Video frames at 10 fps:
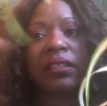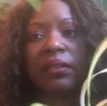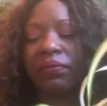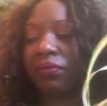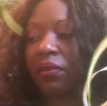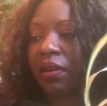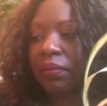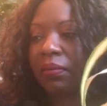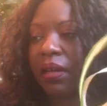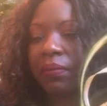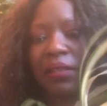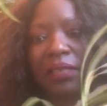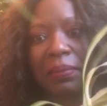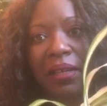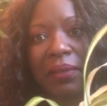is from,
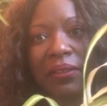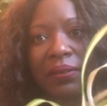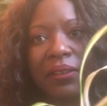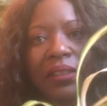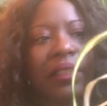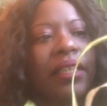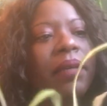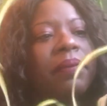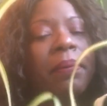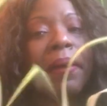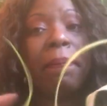this plant was originally kept in my